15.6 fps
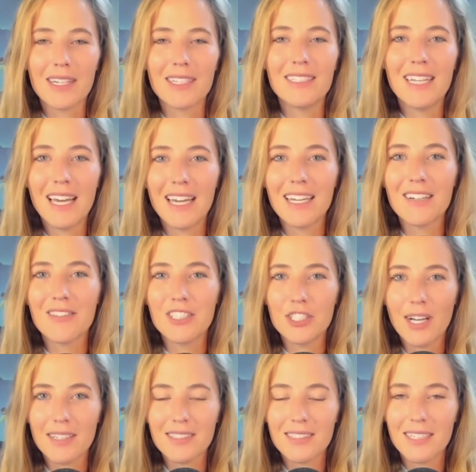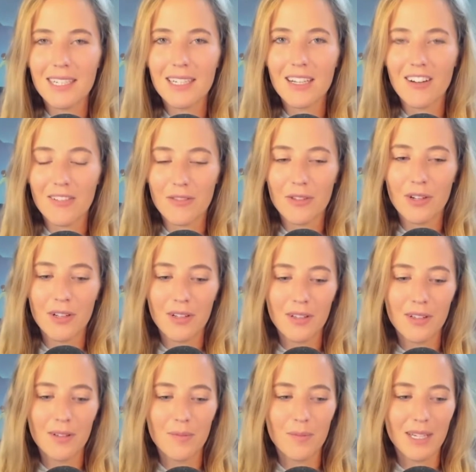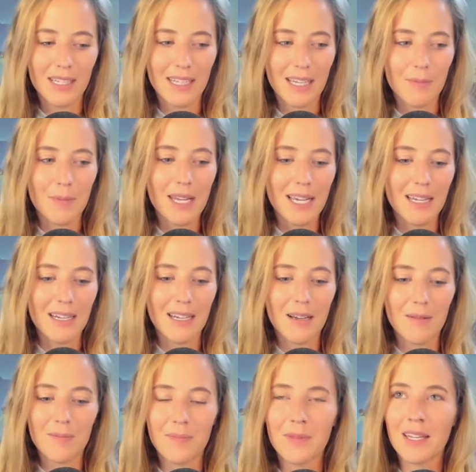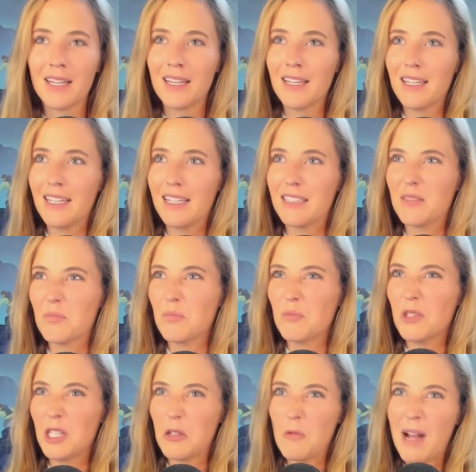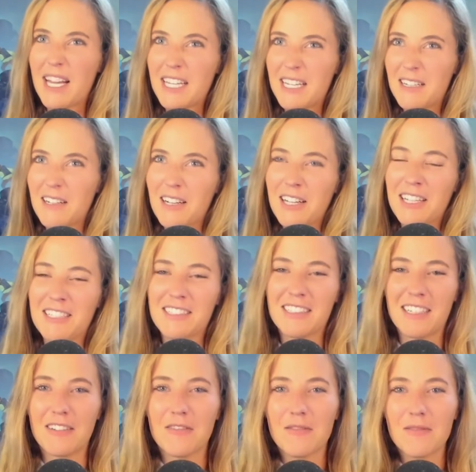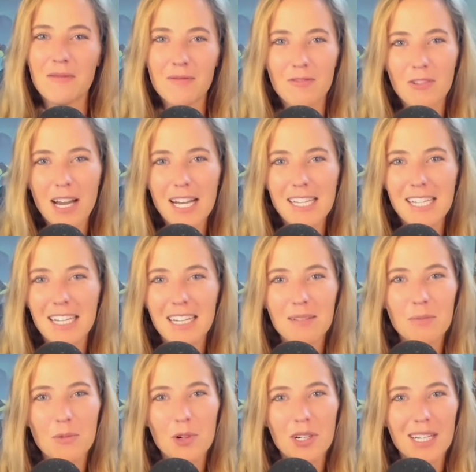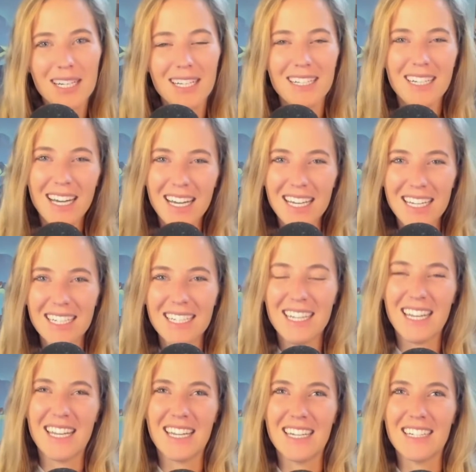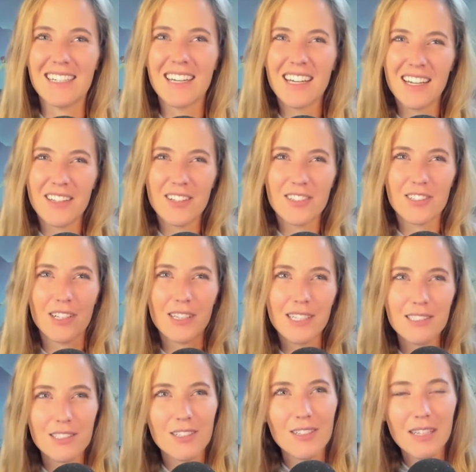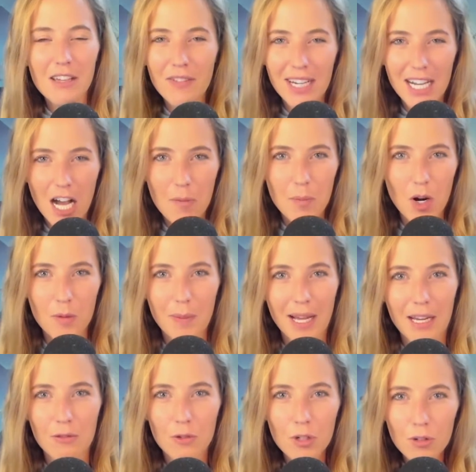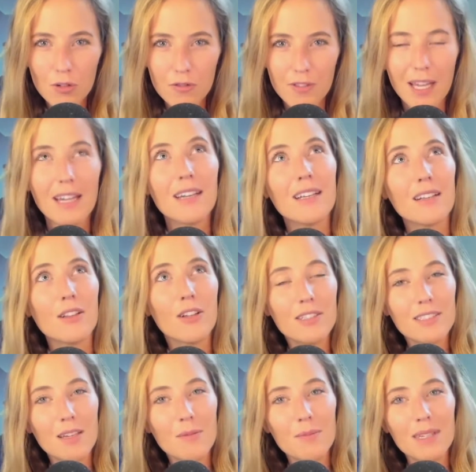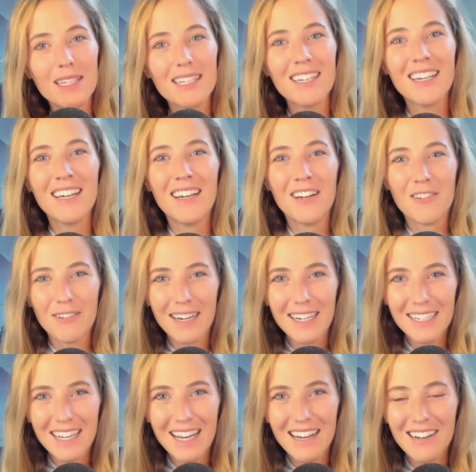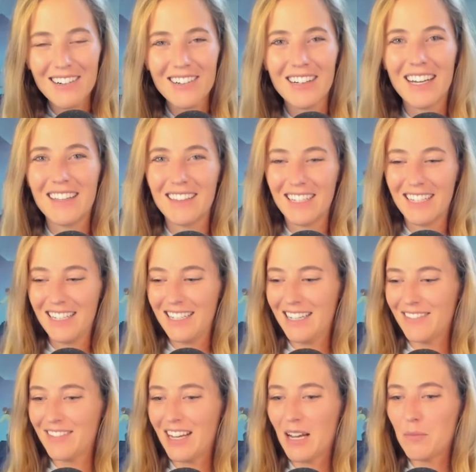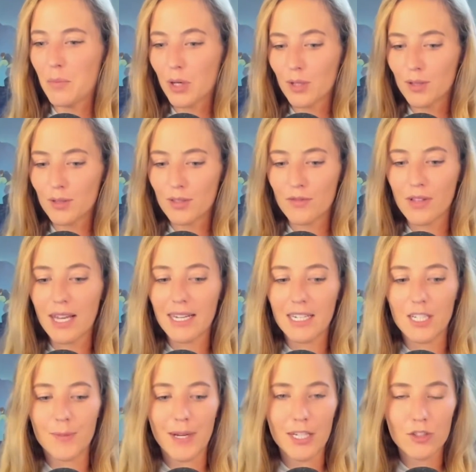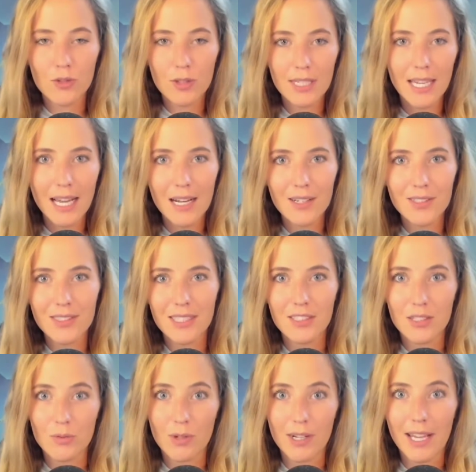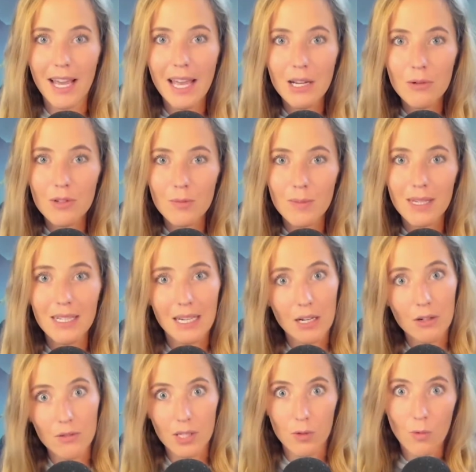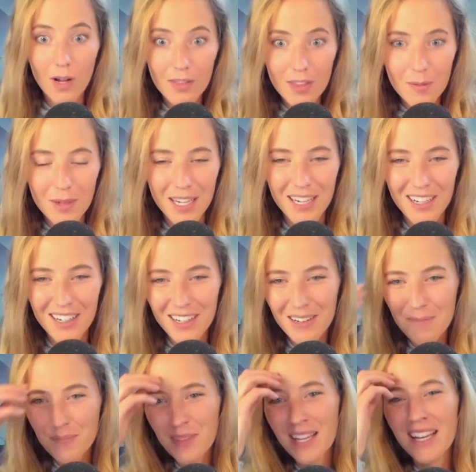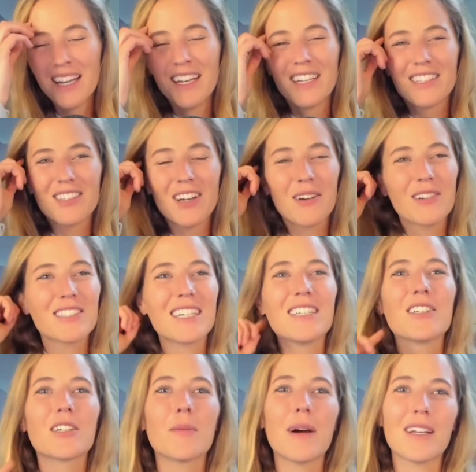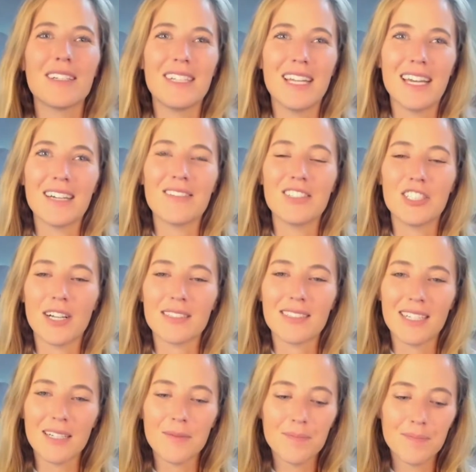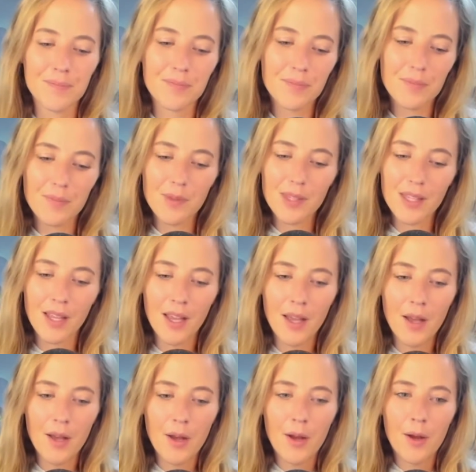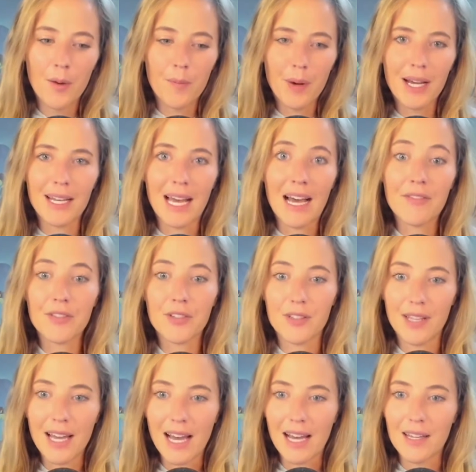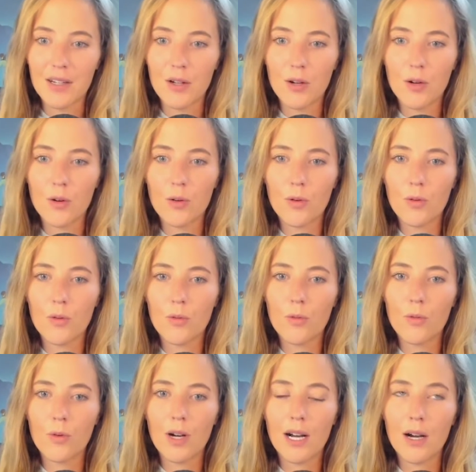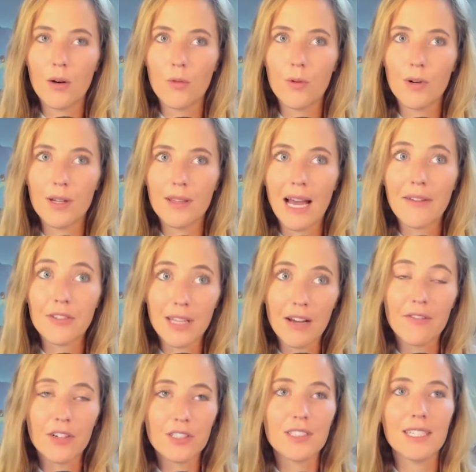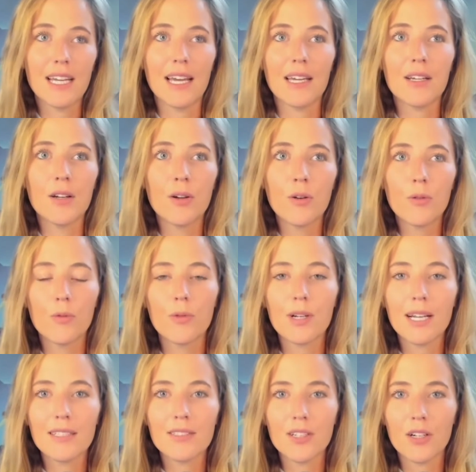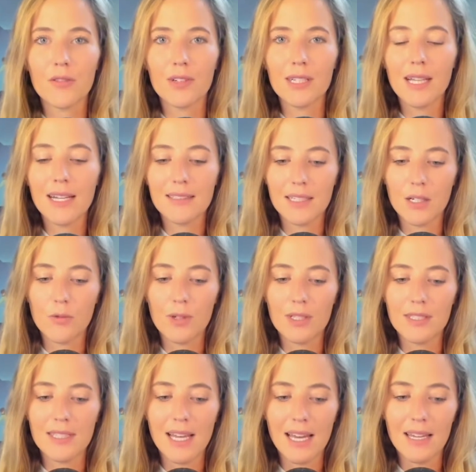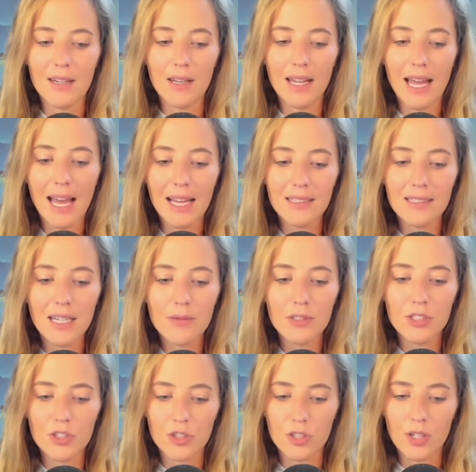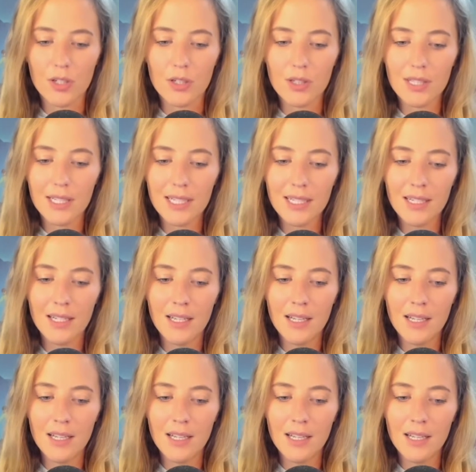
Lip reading: a day of adjusting, of being like, man, it's really wet here. It's like raining morning and night. And there's a lizard living up on my roof that it looks at me right now. And then I've got birds flying into my treehouse that just want to hang with me, and I don't really want them here. So I will say it took about a day of adjusting. But after that, after that first day, what I started realizing was that as I was journaling,